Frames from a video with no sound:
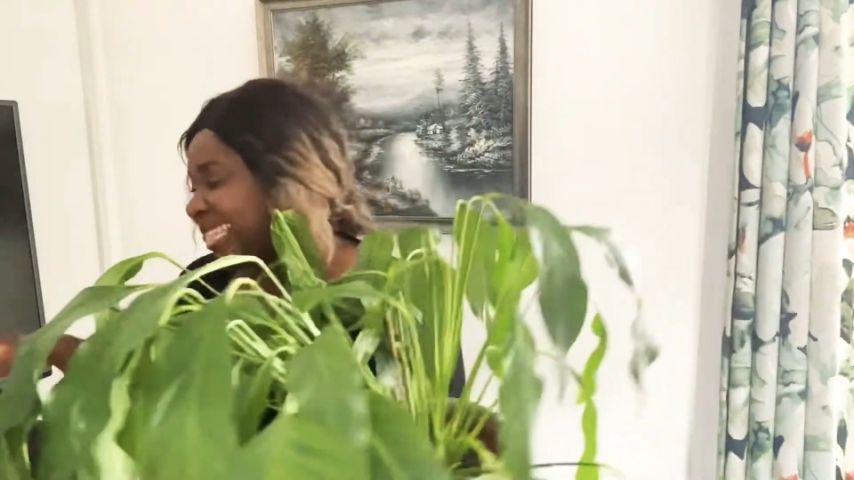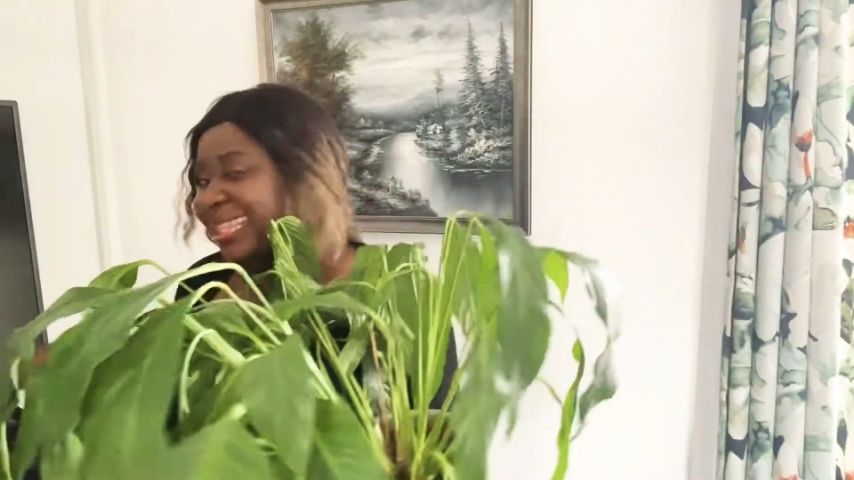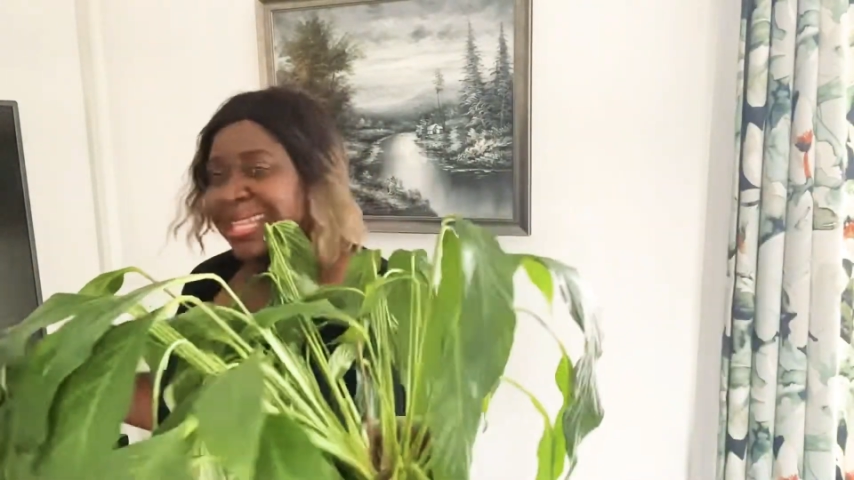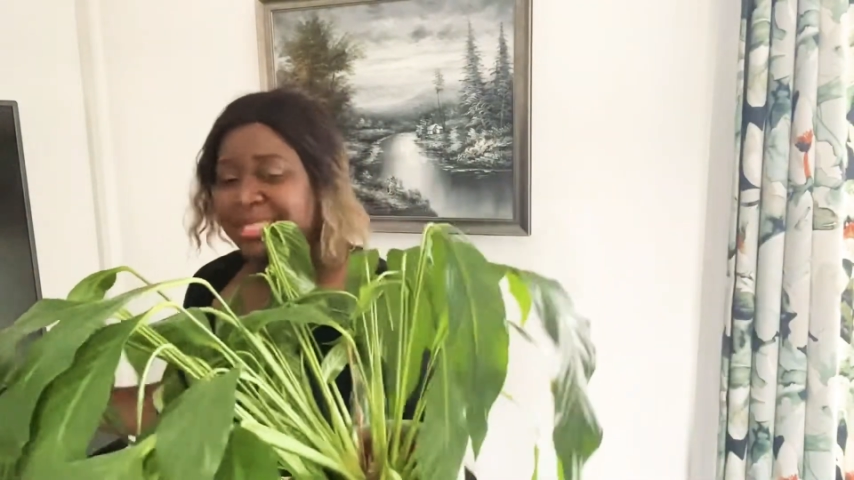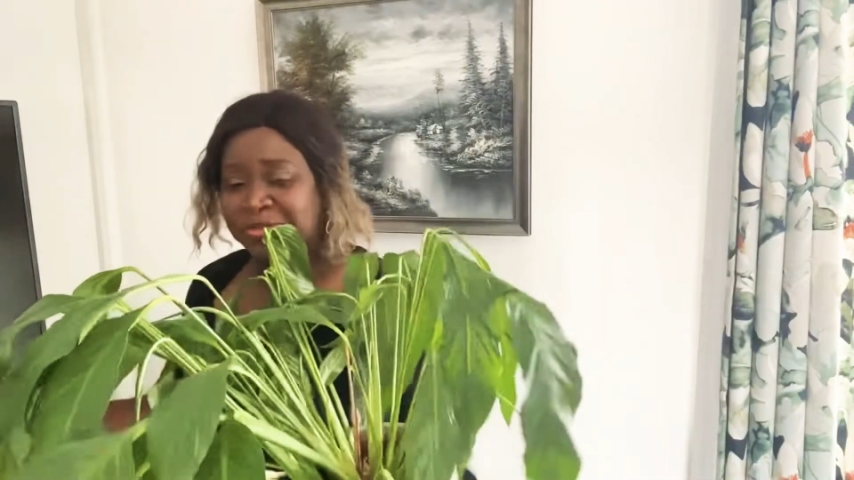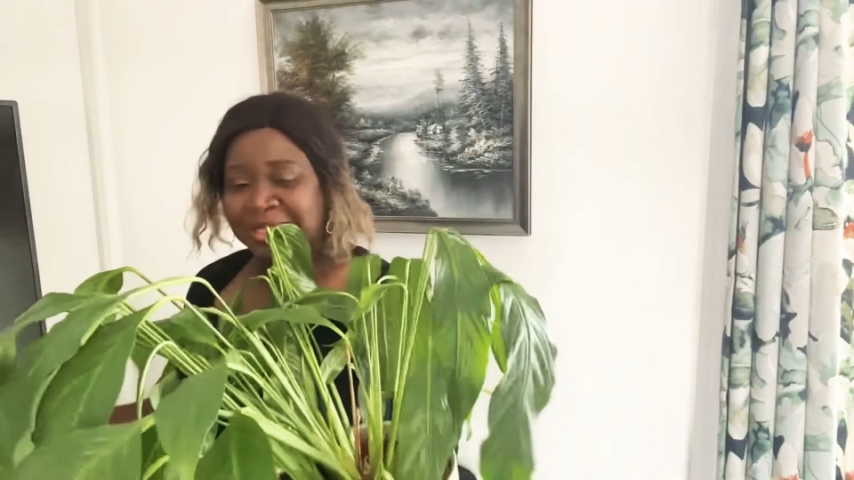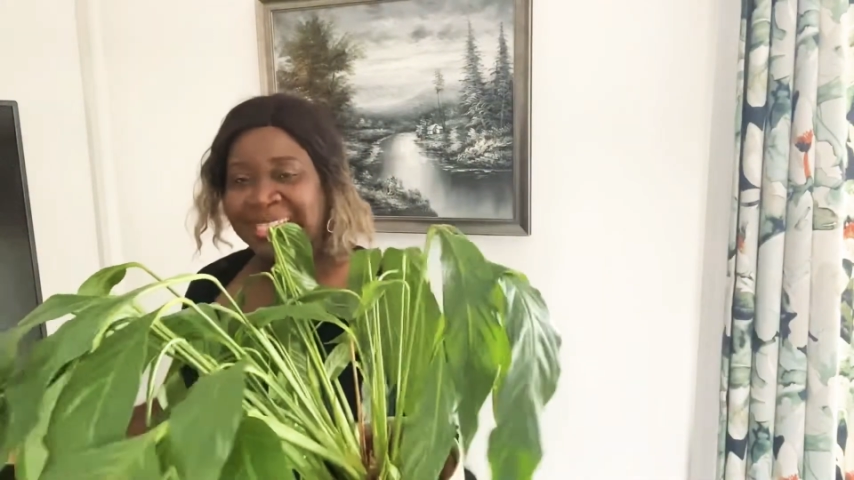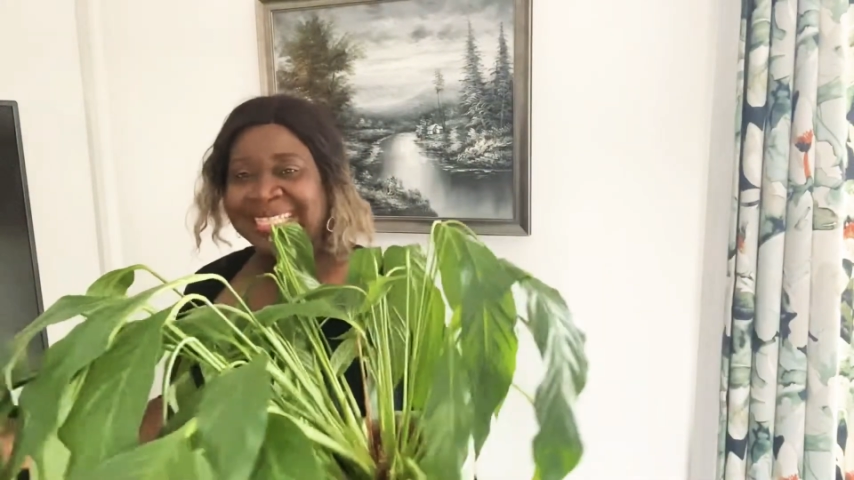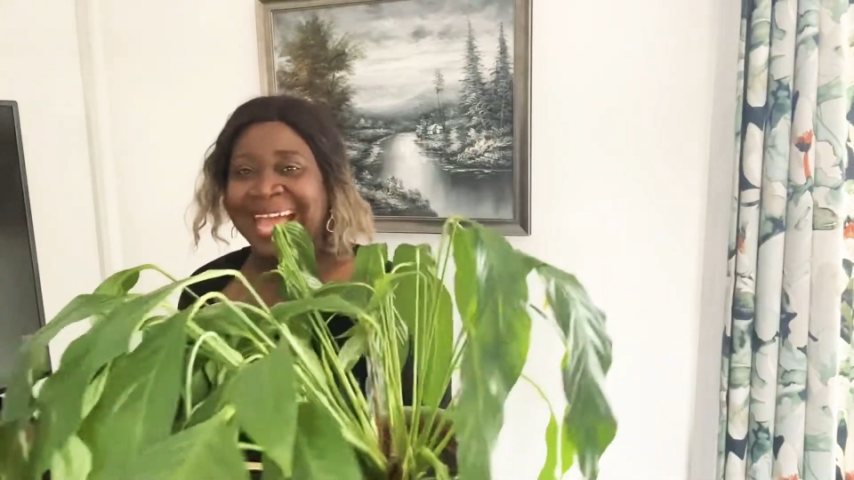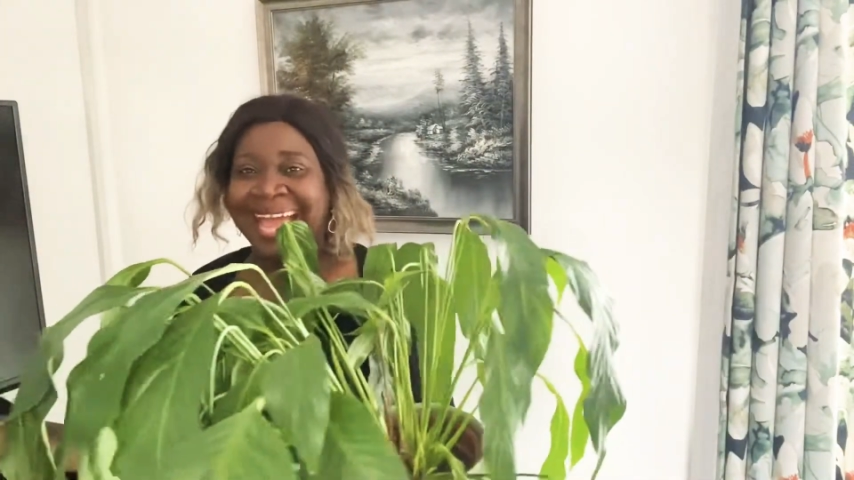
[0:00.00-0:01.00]

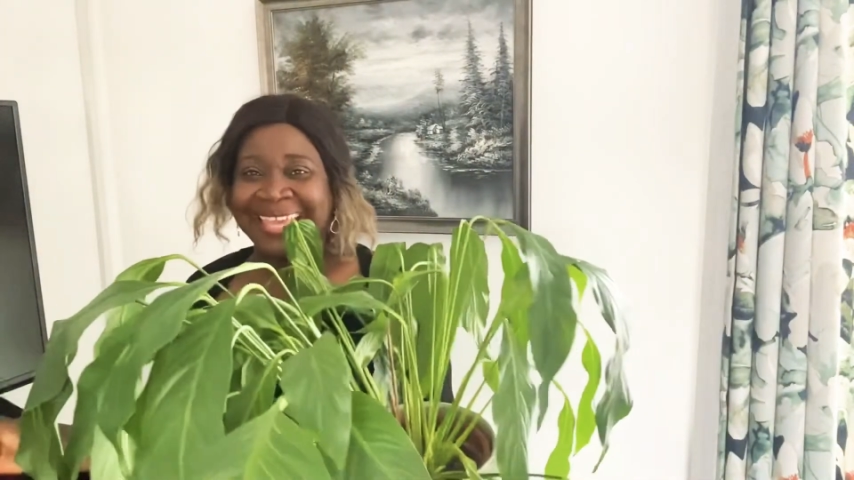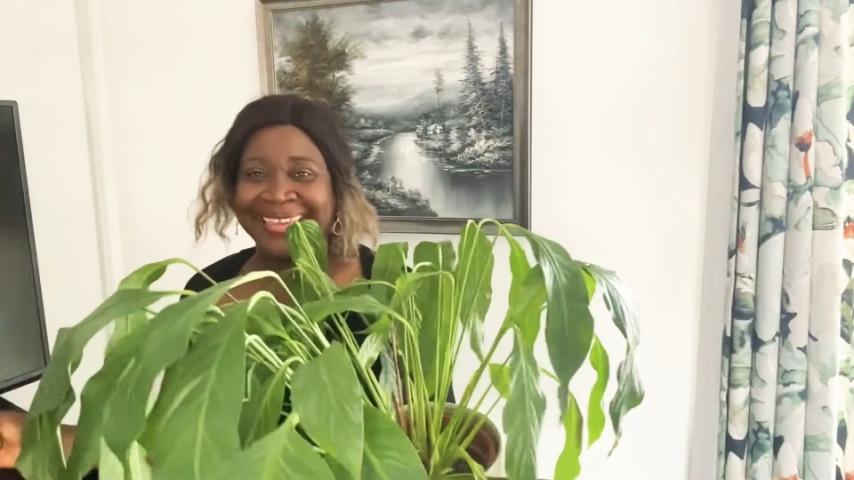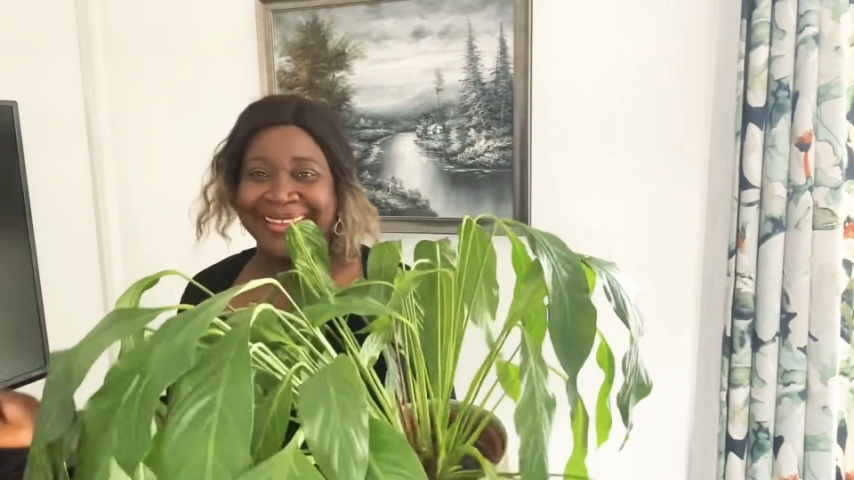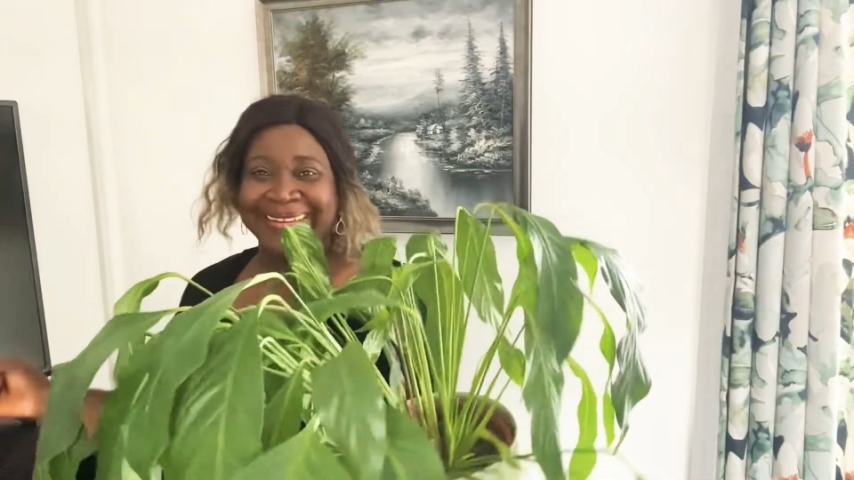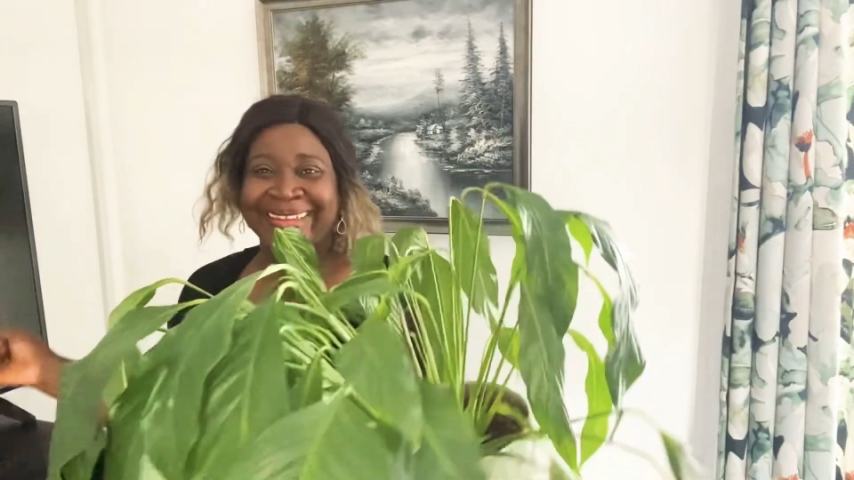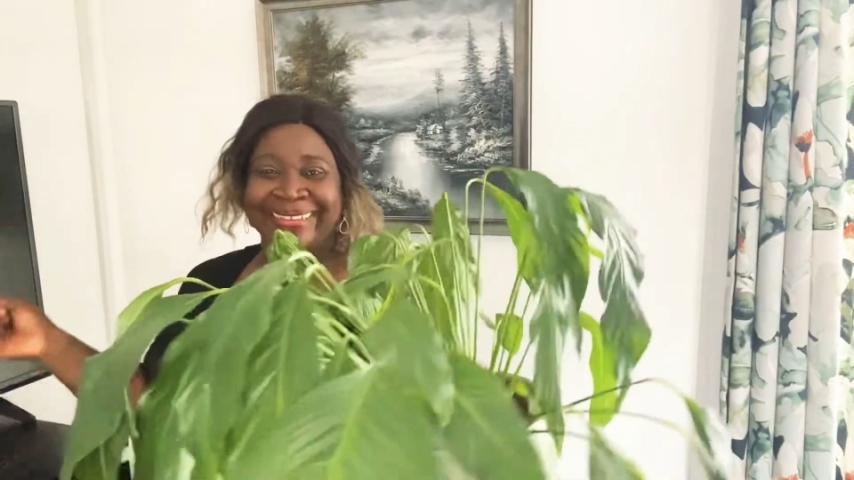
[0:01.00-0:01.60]
literally dying.